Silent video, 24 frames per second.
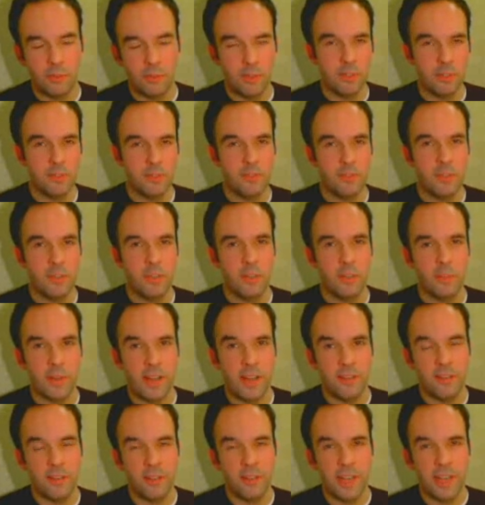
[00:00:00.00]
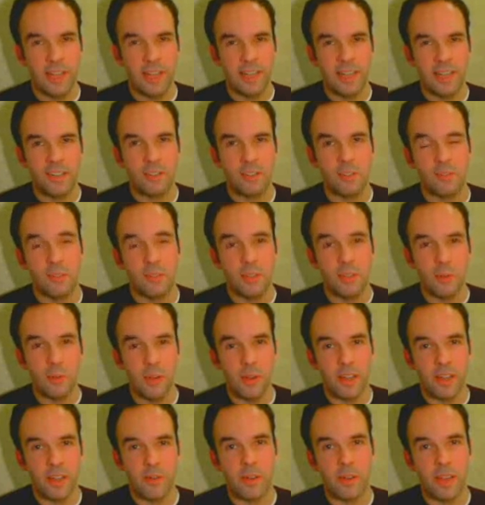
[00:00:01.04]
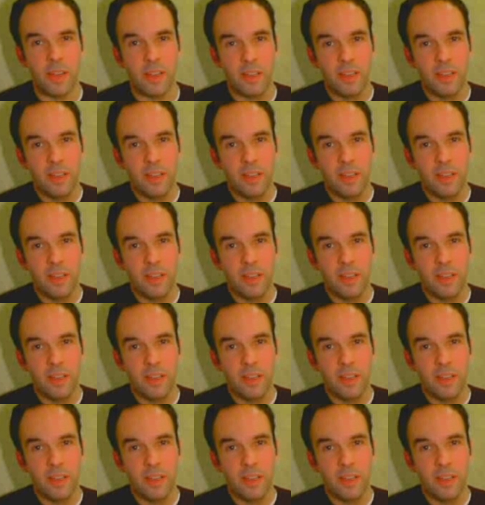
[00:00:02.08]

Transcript: doing this video, but I feel like I need to do this video anyway.